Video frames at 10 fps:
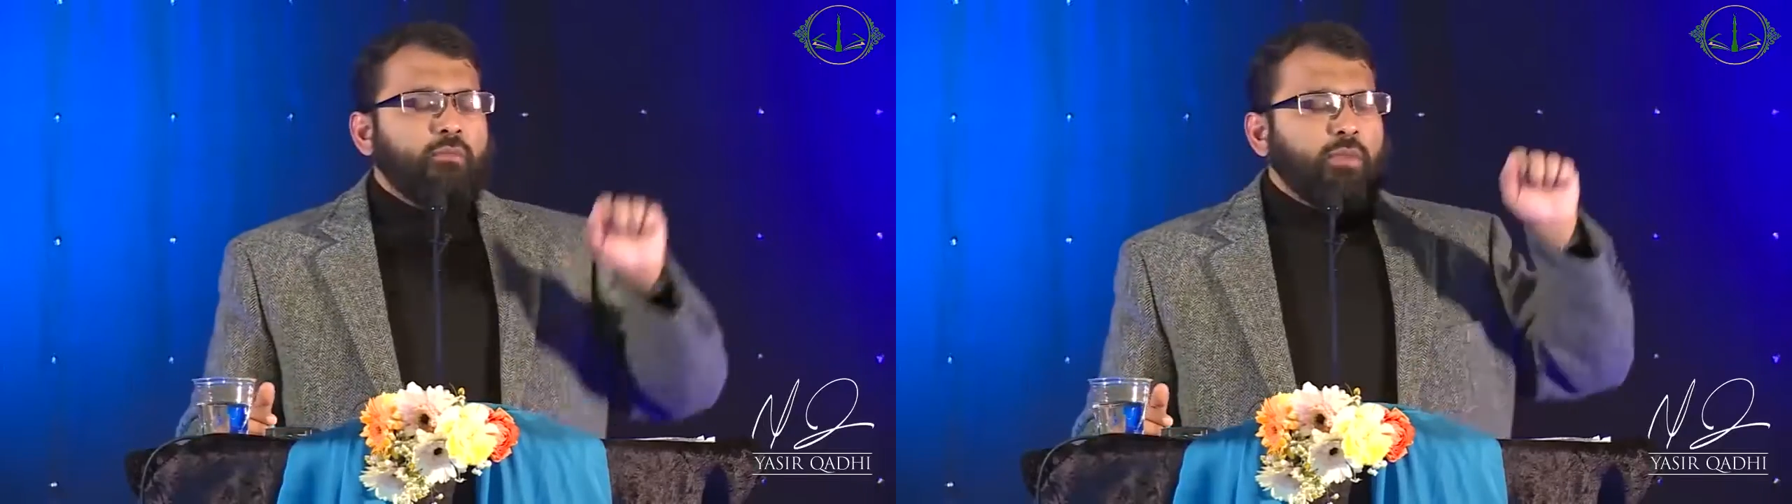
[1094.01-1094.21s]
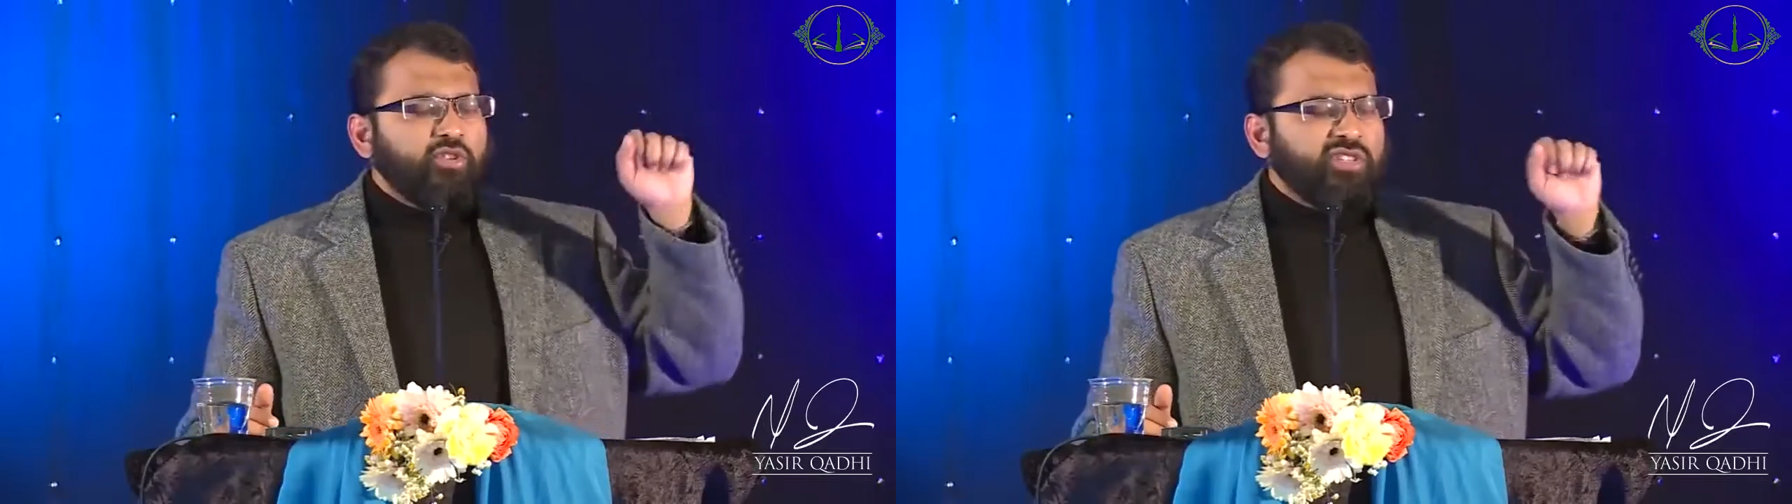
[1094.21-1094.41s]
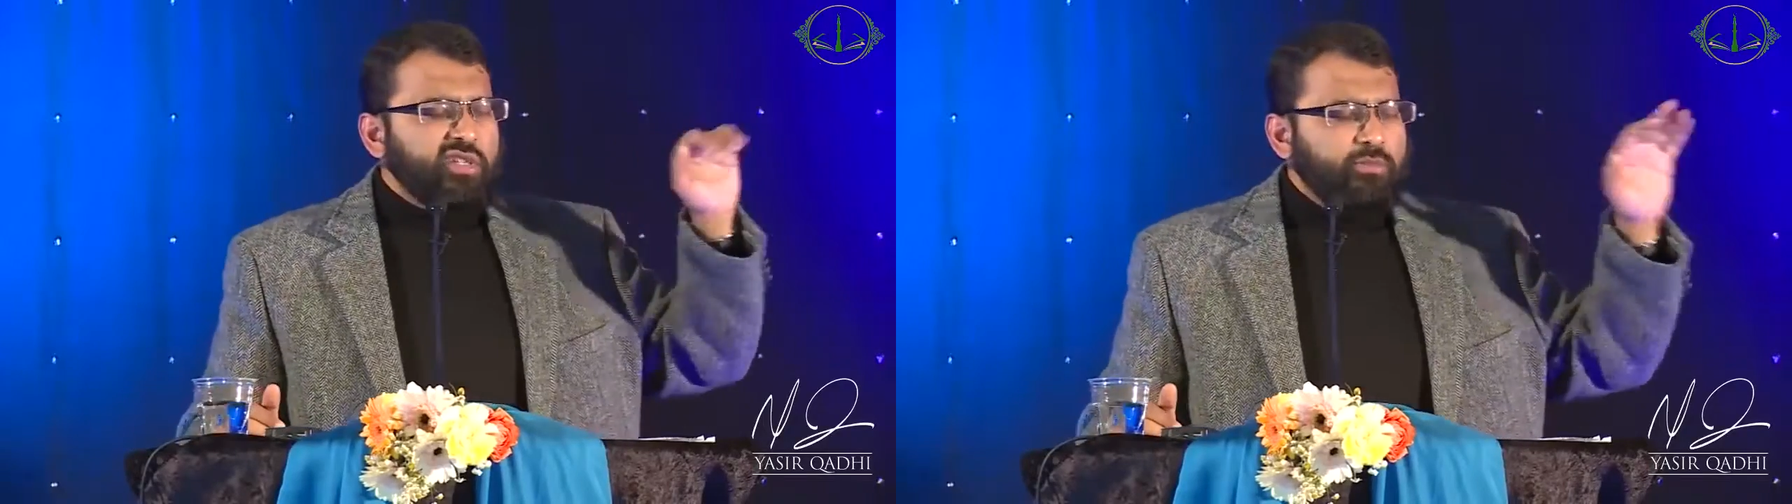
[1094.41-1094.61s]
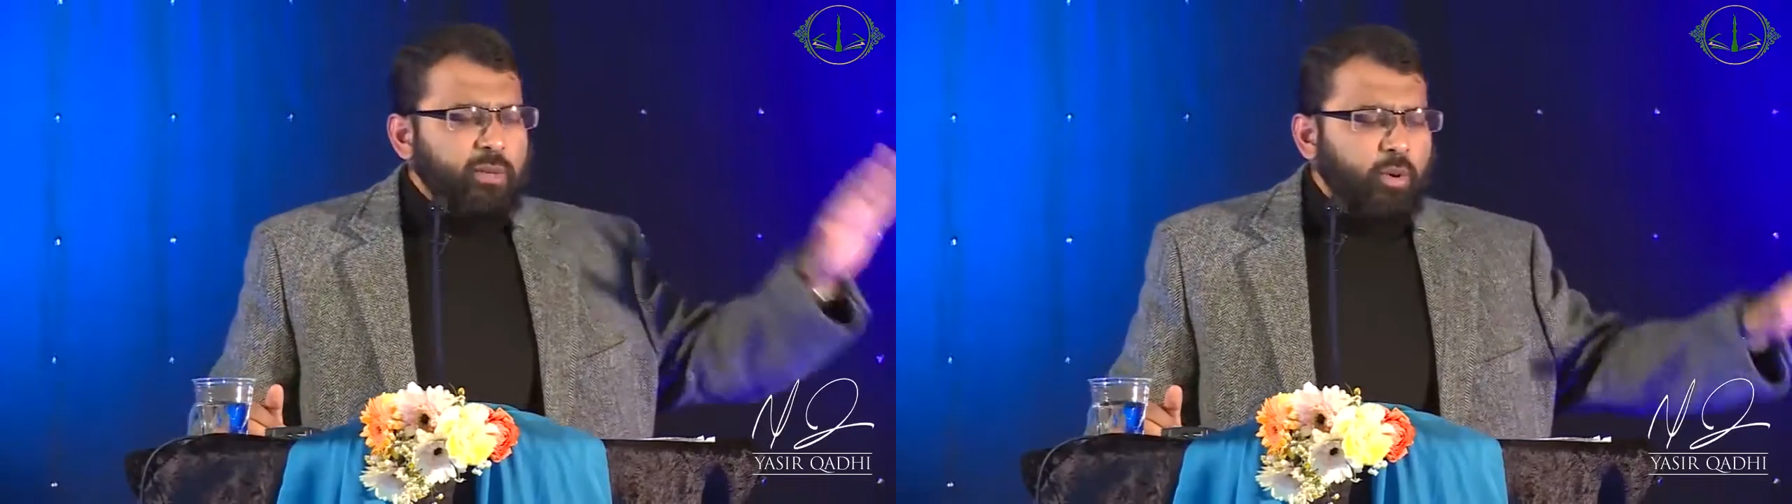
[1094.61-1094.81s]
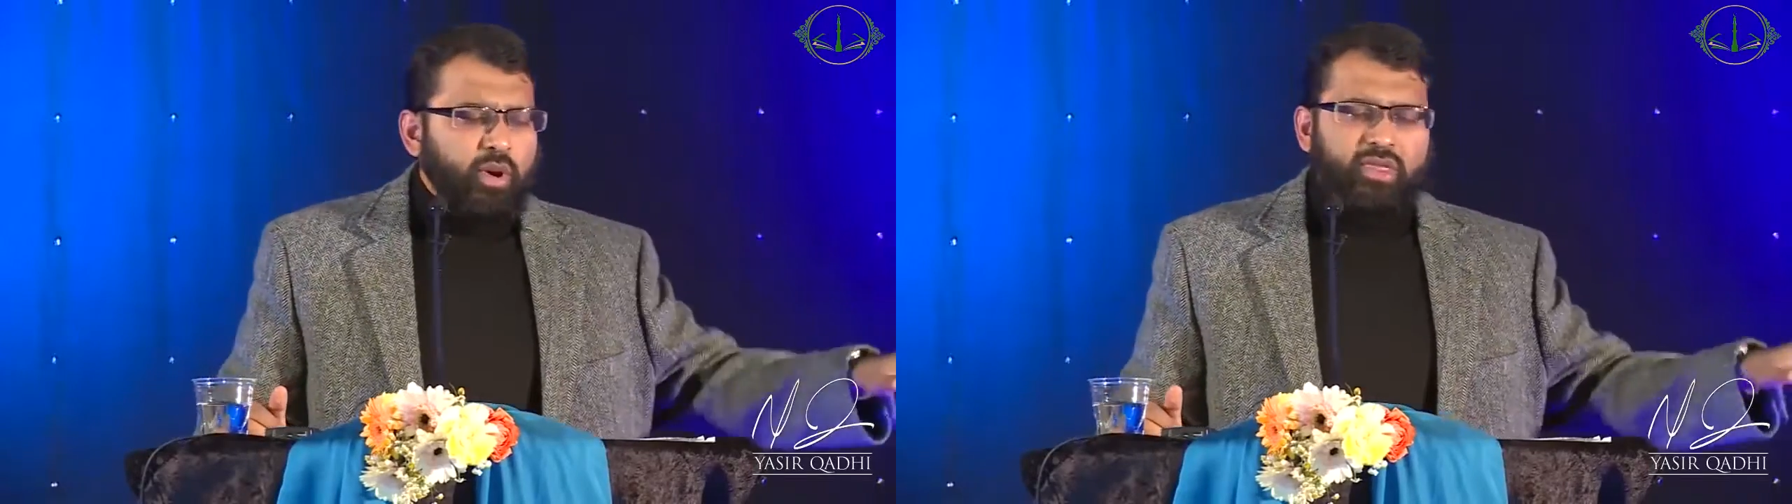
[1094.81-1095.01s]
Most of the
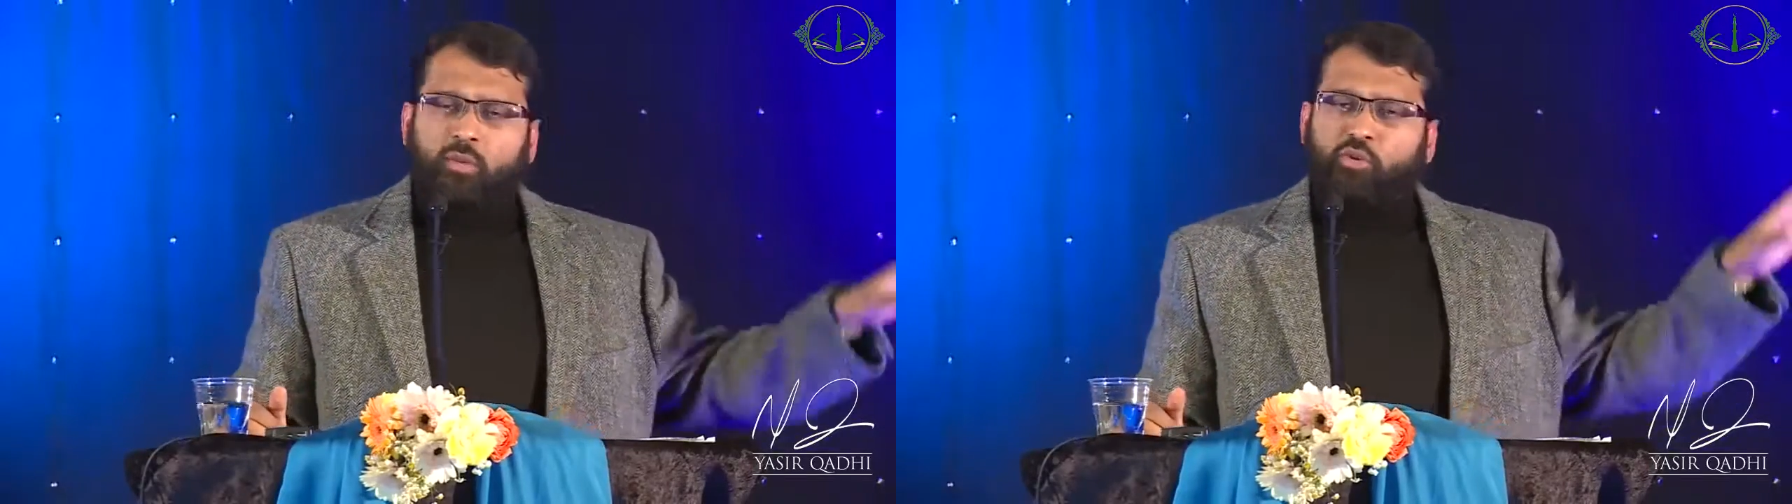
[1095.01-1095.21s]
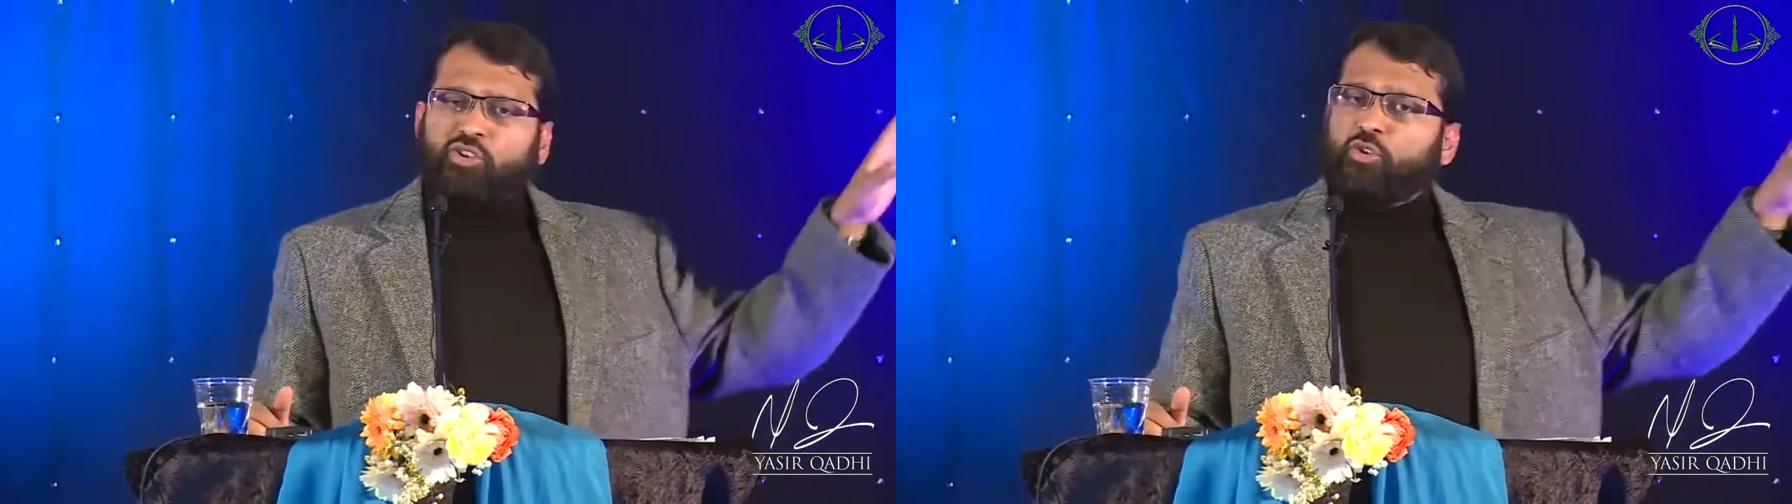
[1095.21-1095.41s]
people with him were